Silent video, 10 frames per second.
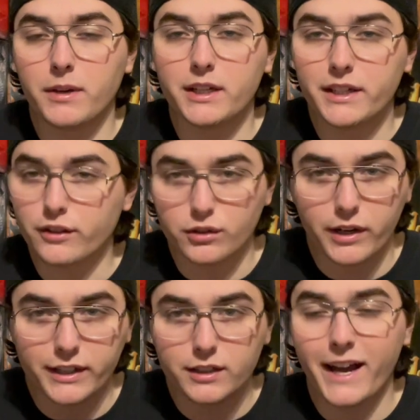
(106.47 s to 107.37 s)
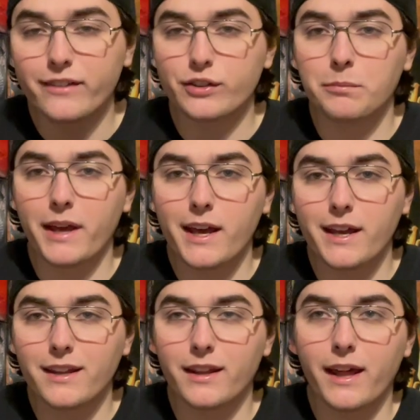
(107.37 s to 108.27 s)
another great classic
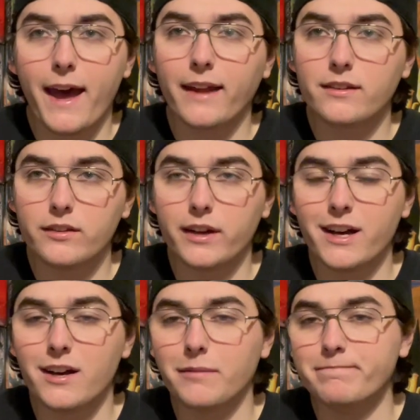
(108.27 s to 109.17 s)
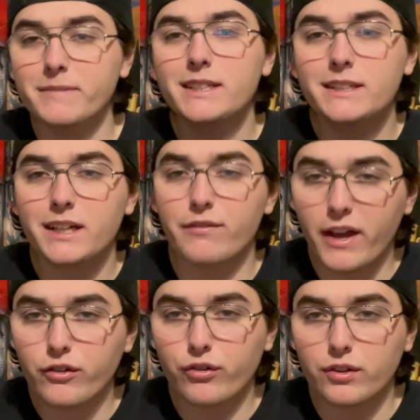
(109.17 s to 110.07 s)
band that
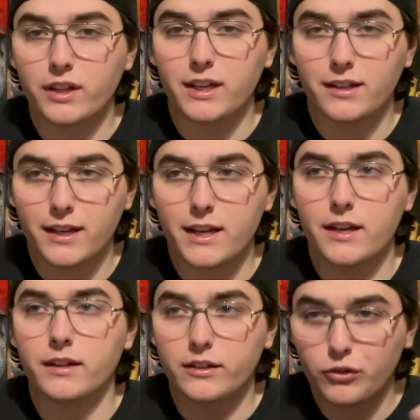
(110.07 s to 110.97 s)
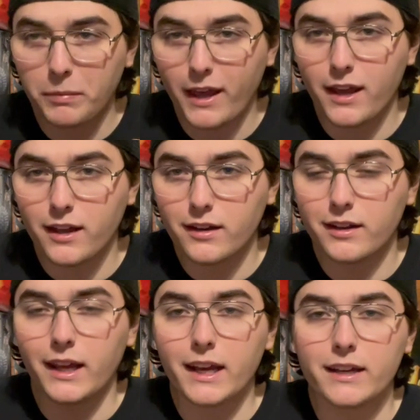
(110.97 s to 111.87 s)
eventually did expand,
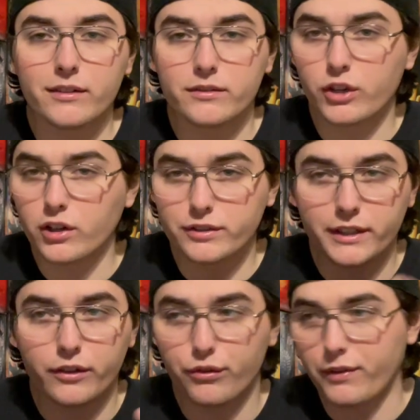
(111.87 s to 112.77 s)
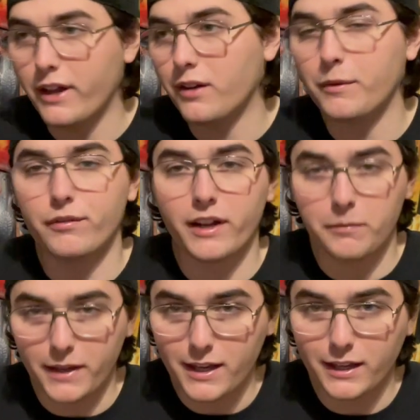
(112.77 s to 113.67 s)
and currently there's Venom and
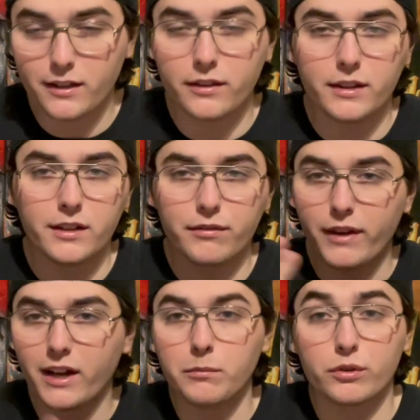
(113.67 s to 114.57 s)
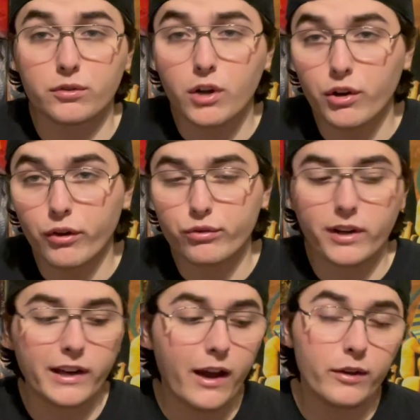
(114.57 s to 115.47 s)
Venom Inc. The Venom with Kronos
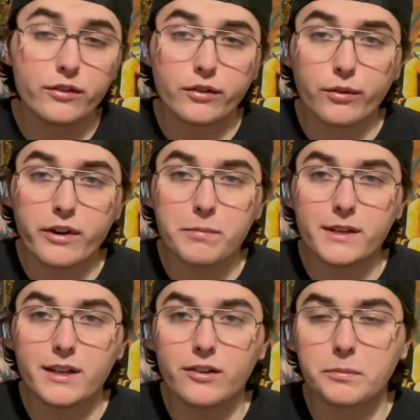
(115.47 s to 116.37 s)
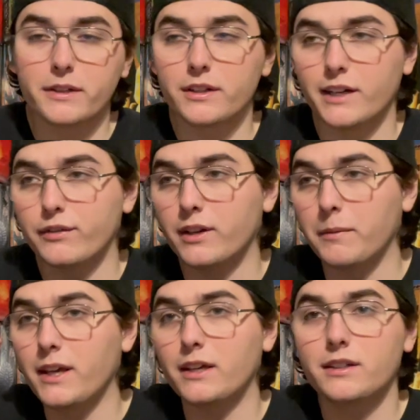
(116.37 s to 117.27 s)
right now is a three-piece, but then you got Venom
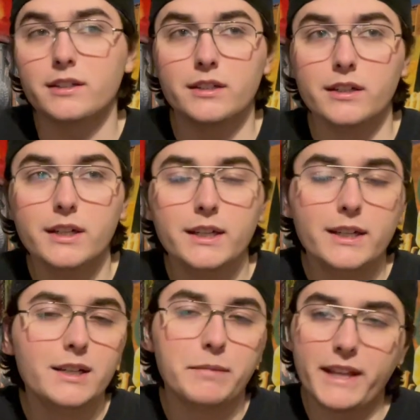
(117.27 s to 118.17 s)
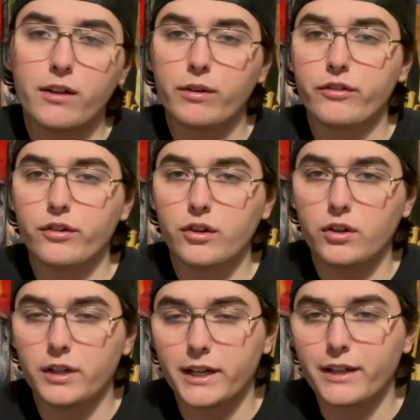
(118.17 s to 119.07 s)
Inc. But that
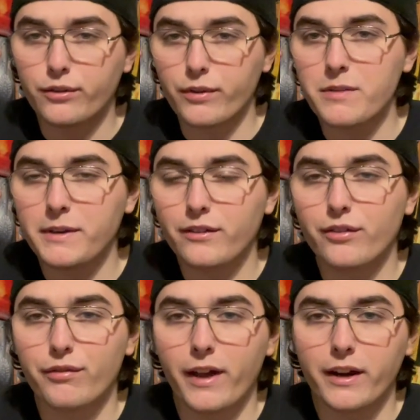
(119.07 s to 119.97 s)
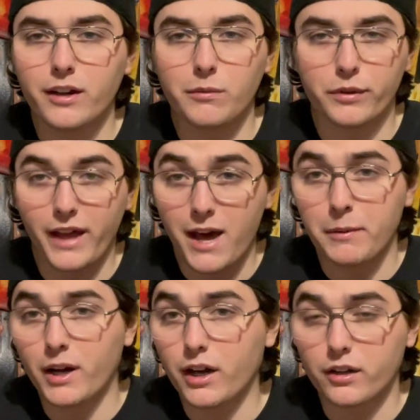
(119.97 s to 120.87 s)
original three-piece of Venom with
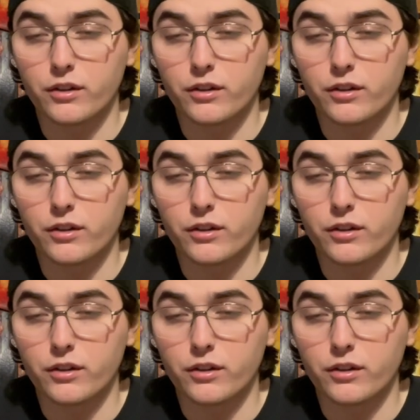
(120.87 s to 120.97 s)
Abaddon on the